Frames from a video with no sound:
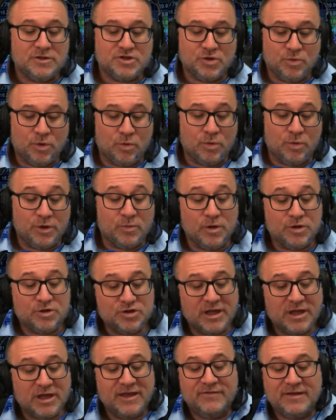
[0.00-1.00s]
what we want
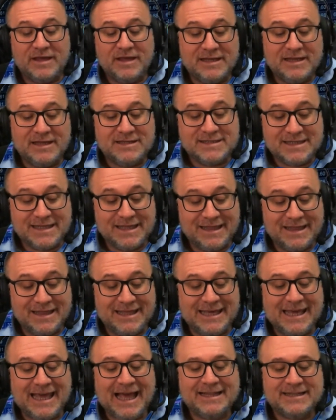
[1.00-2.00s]
to give is
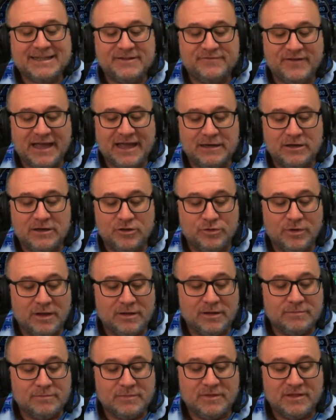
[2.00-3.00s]
the added value,
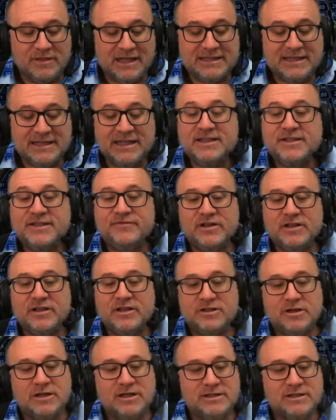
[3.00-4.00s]
that
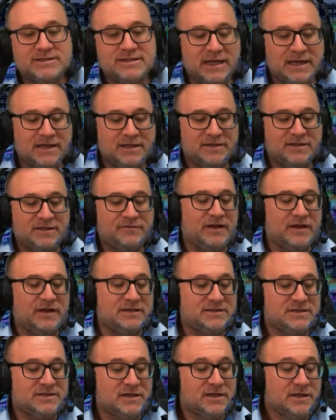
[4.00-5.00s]
individually tailored
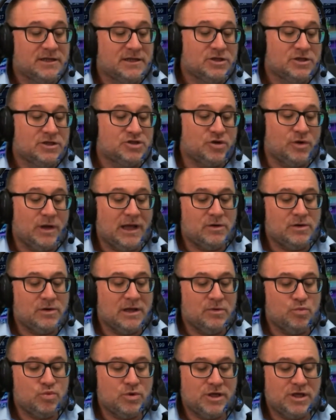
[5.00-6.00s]
advice. So how
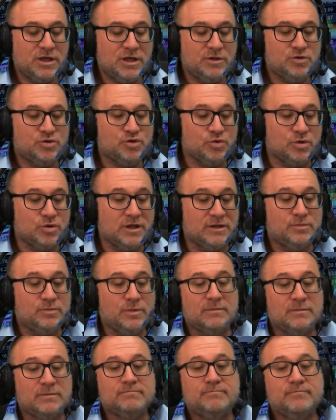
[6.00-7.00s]
can we do that?
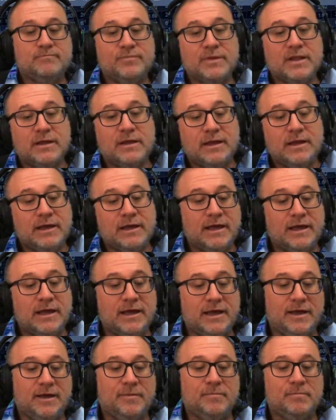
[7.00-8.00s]
Well,
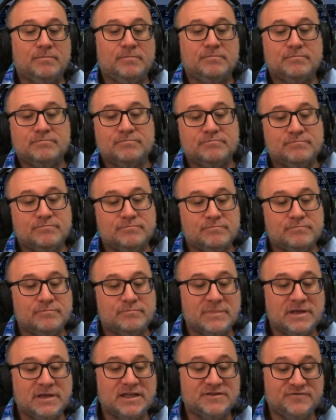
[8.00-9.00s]

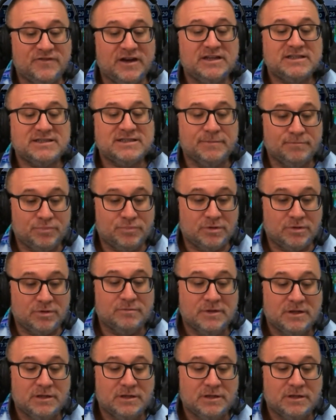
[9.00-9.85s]
it's very simple.